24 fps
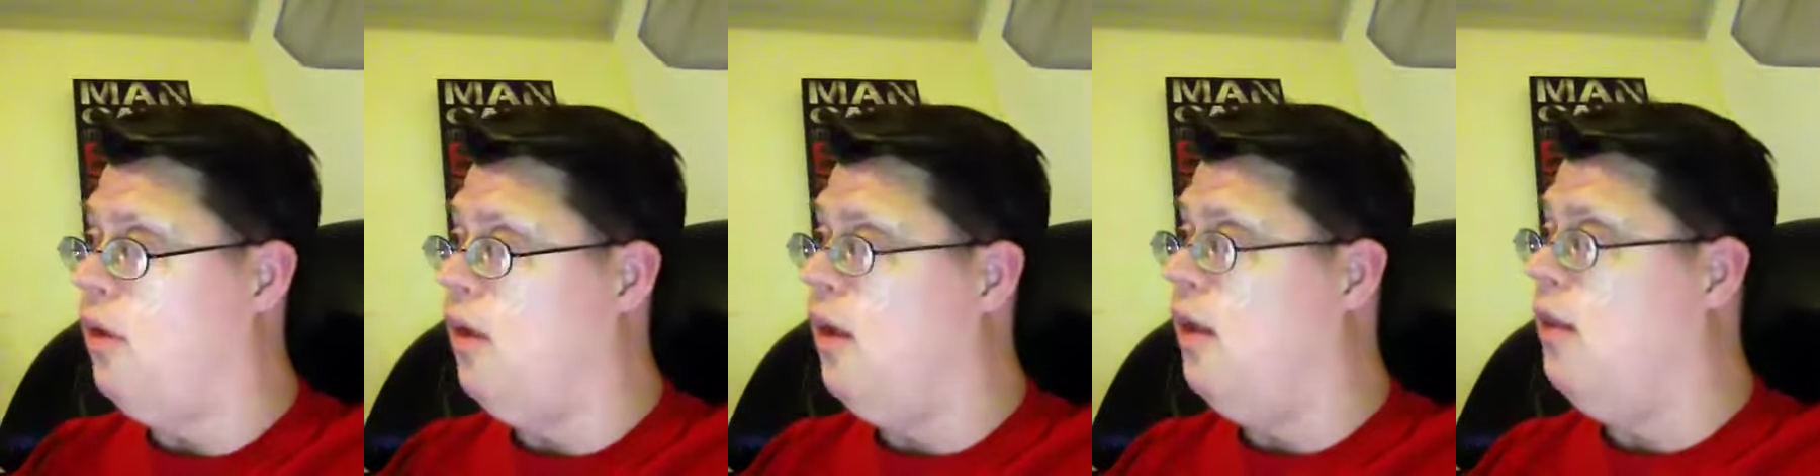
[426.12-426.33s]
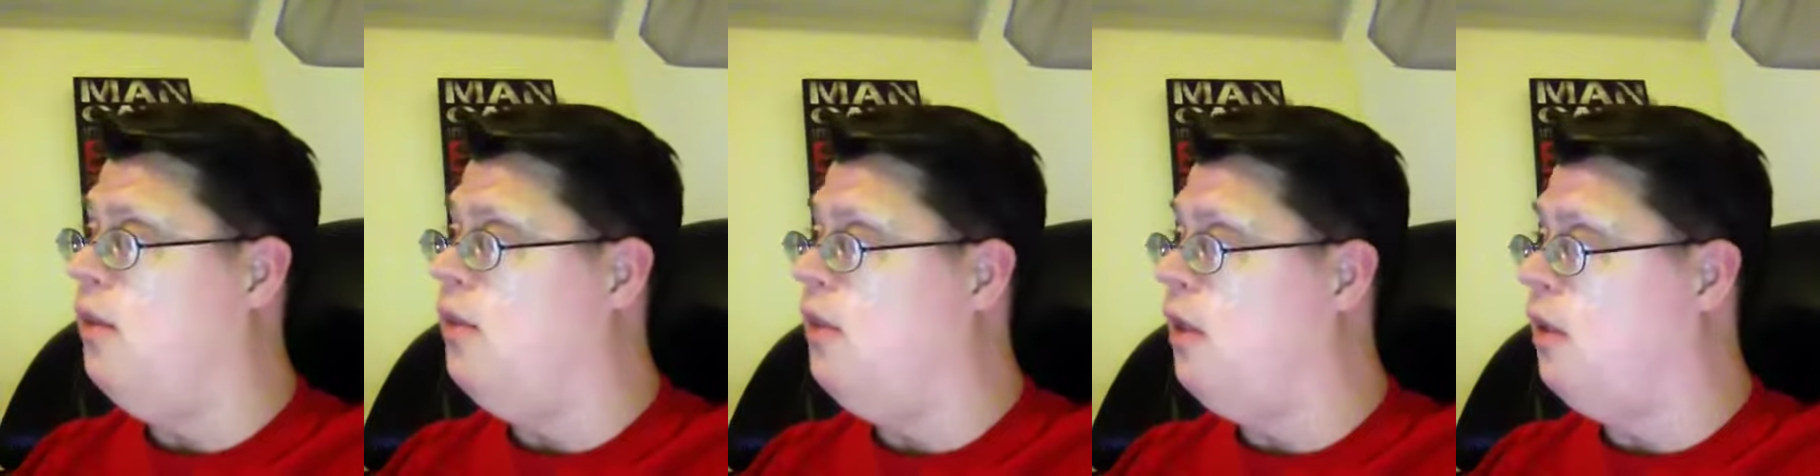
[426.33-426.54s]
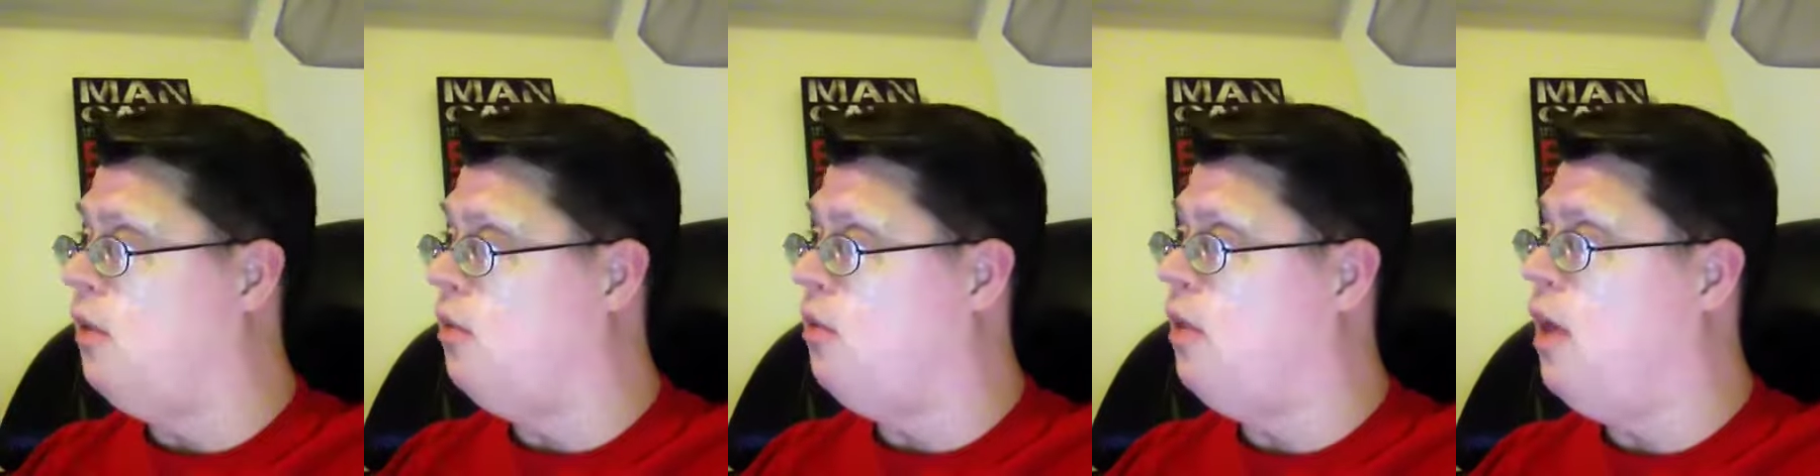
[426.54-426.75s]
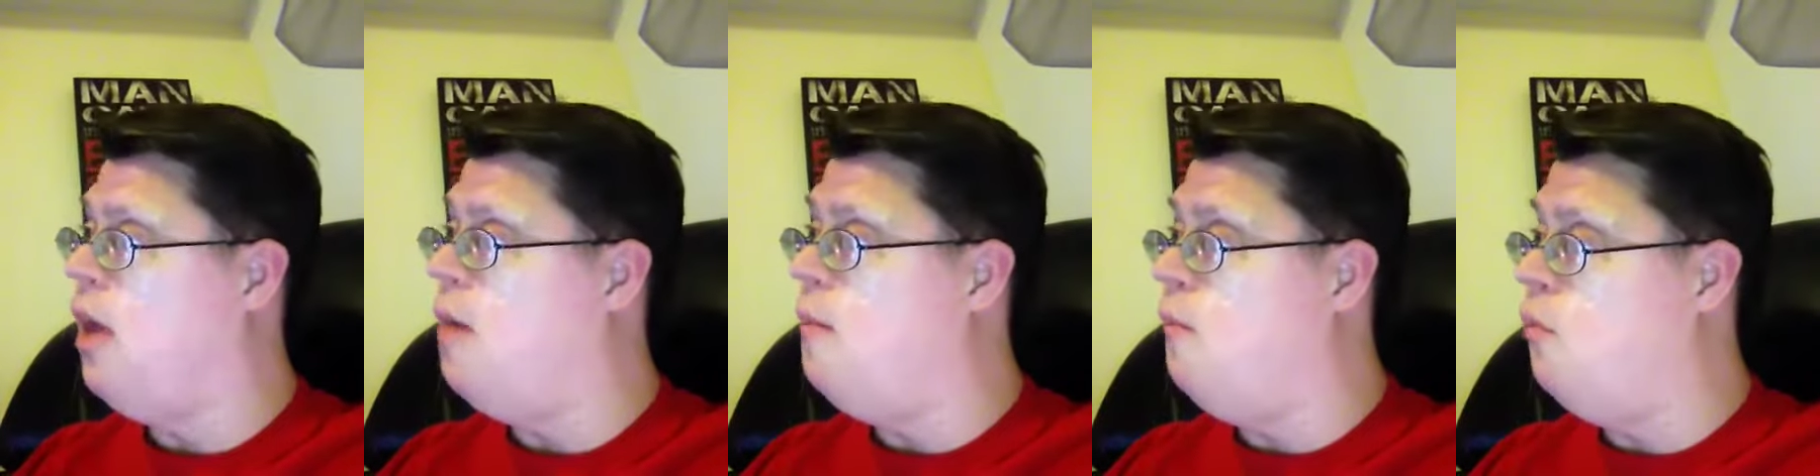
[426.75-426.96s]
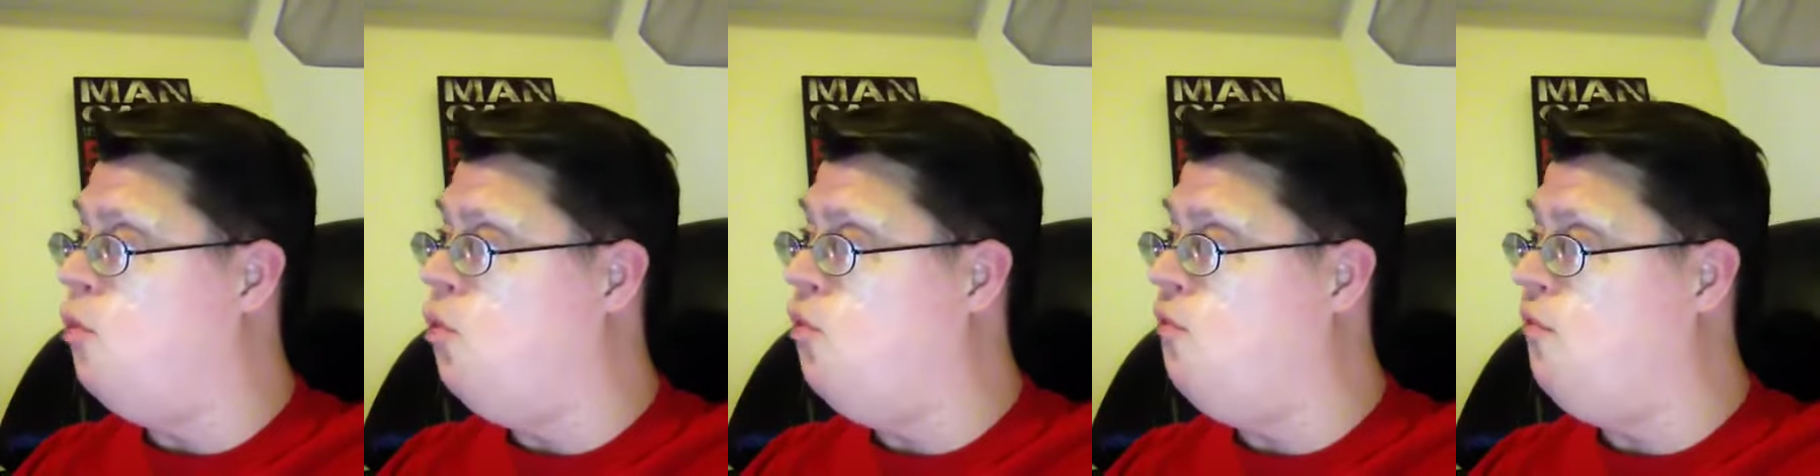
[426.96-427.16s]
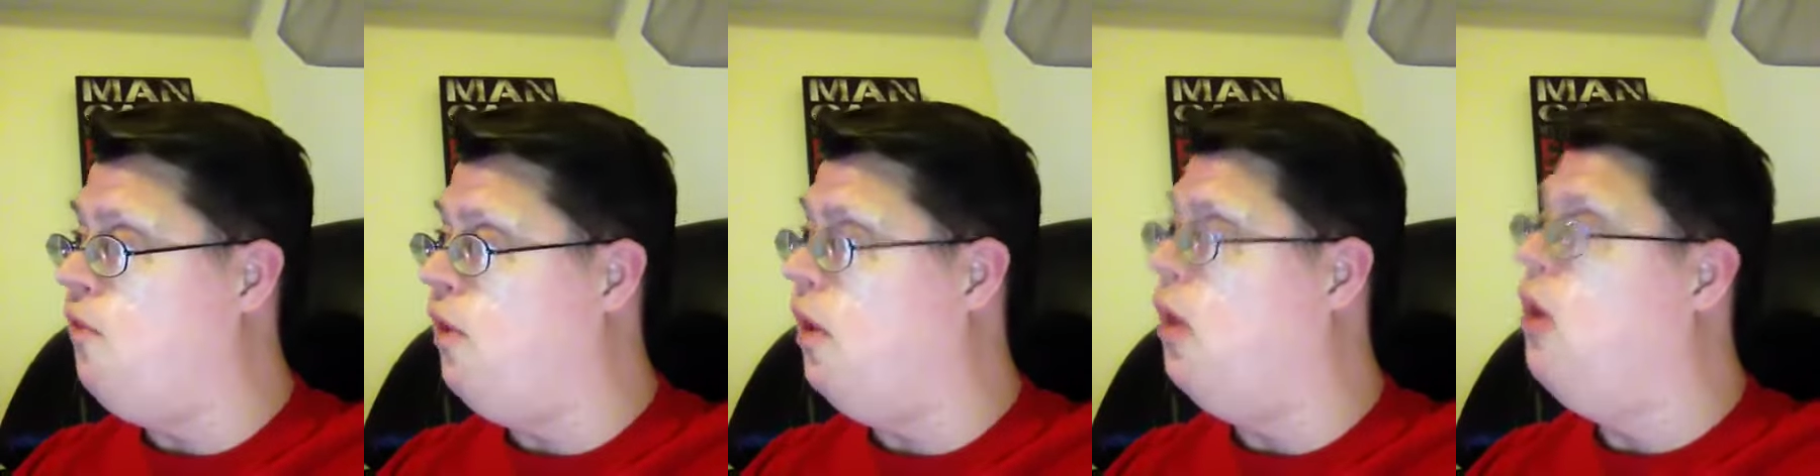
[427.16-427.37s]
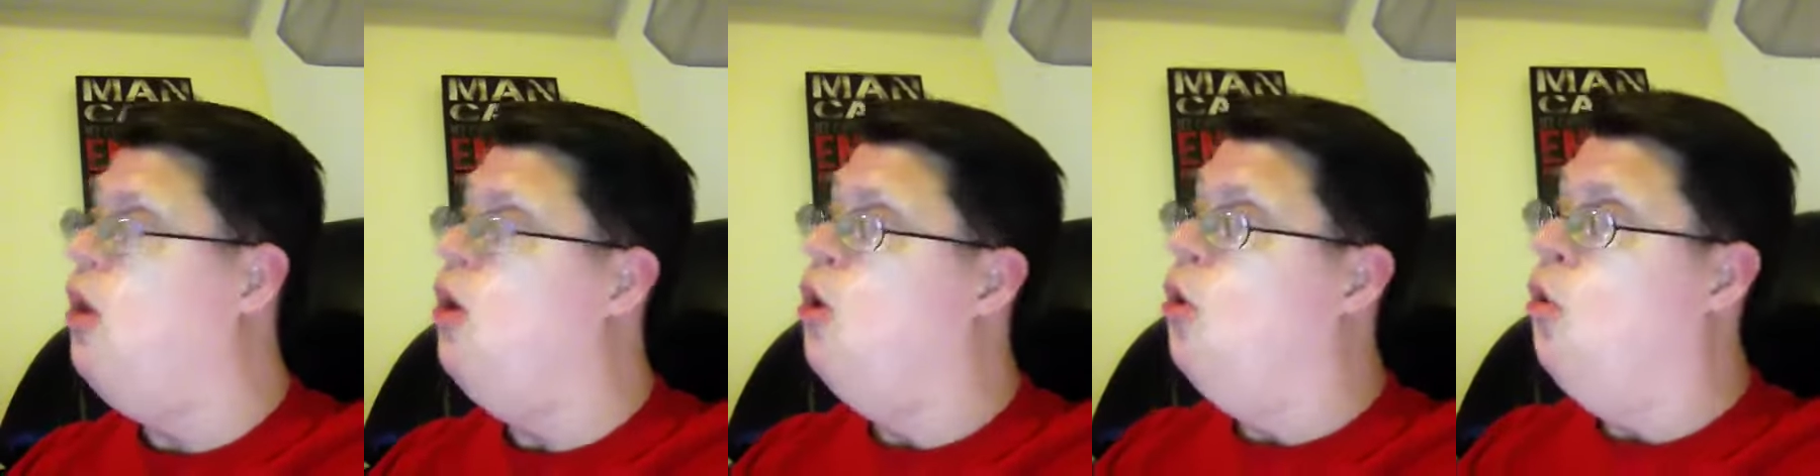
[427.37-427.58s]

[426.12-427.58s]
in the same movie